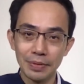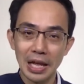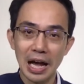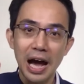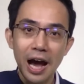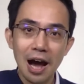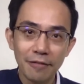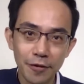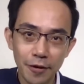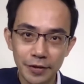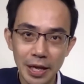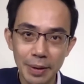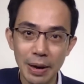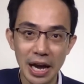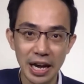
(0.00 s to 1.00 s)
Half of
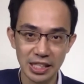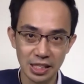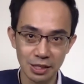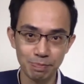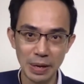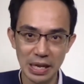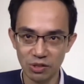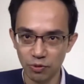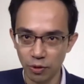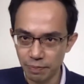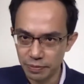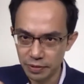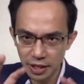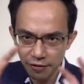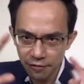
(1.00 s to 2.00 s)
them are expats
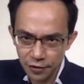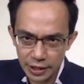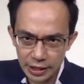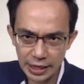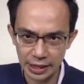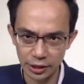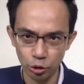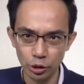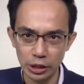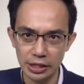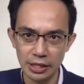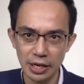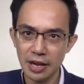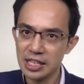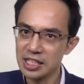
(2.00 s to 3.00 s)
from different
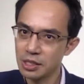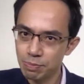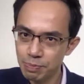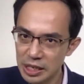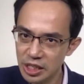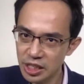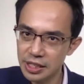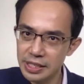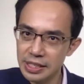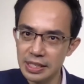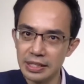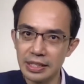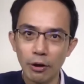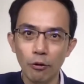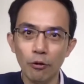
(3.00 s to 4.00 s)
countries, specialists
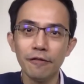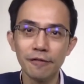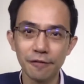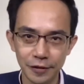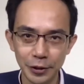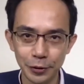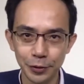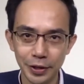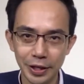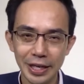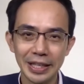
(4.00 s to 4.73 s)
in their own field.